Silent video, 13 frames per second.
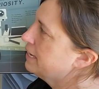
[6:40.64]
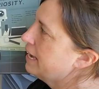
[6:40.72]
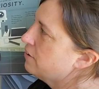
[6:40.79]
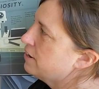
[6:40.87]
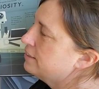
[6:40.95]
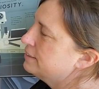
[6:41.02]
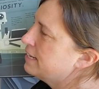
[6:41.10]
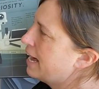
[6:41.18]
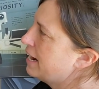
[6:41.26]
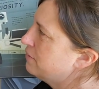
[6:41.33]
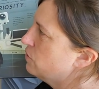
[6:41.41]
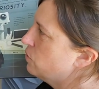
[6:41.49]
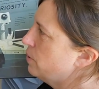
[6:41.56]
carry a lot
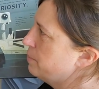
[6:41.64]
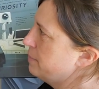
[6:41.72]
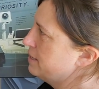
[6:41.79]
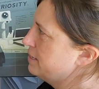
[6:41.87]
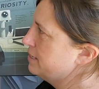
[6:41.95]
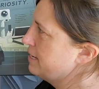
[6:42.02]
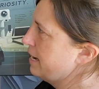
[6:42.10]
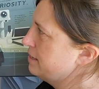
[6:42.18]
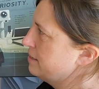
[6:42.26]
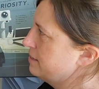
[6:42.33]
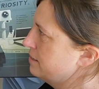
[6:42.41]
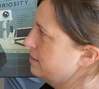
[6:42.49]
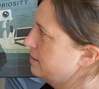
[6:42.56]
of equipment to
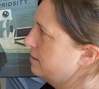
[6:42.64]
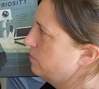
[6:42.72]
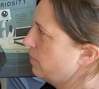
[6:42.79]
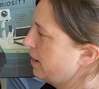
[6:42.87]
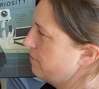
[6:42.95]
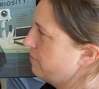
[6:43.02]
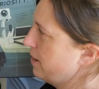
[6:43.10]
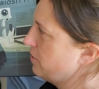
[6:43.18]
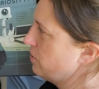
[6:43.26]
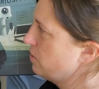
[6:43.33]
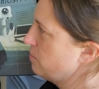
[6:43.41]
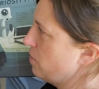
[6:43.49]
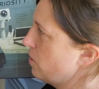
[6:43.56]
test what I found
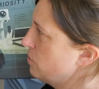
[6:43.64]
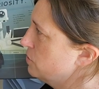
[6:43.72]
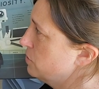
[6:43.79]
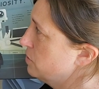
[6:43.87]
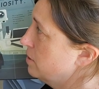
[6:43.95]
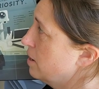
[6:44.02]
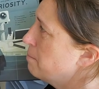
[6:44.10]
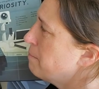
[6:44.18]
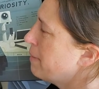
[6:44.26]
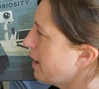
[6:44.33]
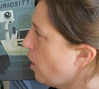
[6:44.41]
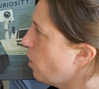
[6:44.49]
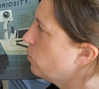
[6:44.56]
on Mars,
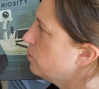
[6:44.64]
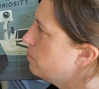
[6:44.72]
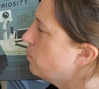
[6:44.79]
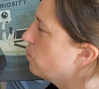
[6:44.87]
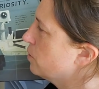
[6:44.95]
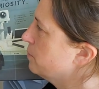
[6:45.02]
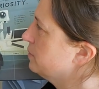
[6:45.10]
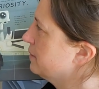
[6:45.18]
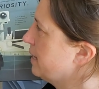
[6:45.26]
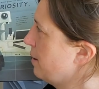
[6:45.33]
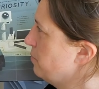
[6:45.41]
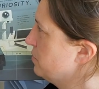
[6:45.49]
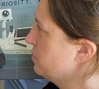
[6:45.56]
my own portable
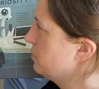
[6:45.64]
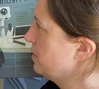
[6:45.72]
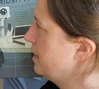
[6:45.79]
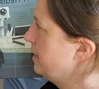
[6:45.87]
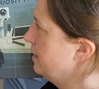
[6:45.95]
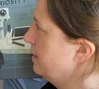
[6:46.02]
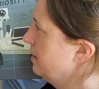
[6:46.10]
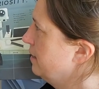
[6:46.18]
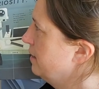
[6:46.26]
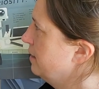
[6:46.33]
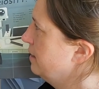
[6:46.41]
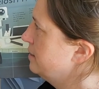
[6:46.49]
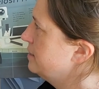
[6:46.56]
laboratory.
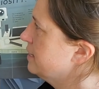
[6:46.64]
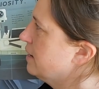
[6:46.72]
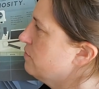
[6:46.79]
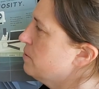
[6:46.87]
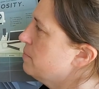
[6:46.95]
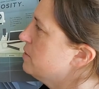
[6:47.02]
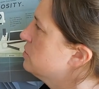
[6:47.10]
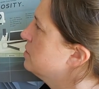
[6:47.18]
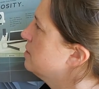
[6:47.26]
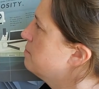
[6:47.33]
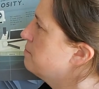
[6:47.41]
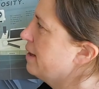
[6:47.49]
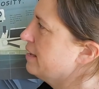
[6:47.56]
To give the mission
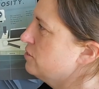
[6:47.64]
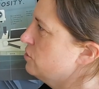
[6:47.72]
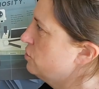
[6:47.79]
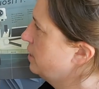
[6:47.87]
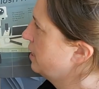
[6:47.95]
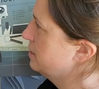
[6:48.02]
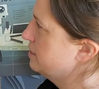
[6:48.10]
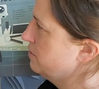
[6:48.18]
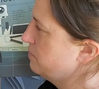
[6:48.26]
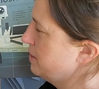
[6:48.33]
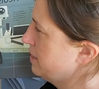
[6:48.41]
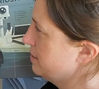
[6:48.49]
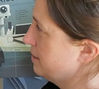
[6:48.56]
the best chance of
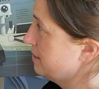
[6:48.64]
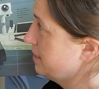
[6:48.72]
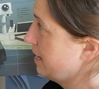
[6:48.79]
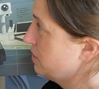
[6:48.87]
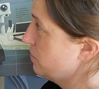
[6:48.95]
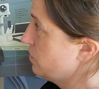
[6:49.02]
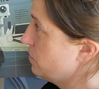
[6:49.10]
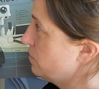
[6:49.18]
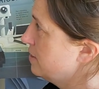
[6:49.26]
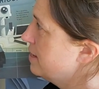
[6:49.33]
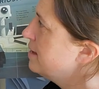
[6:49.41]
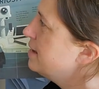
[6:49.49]
being successful,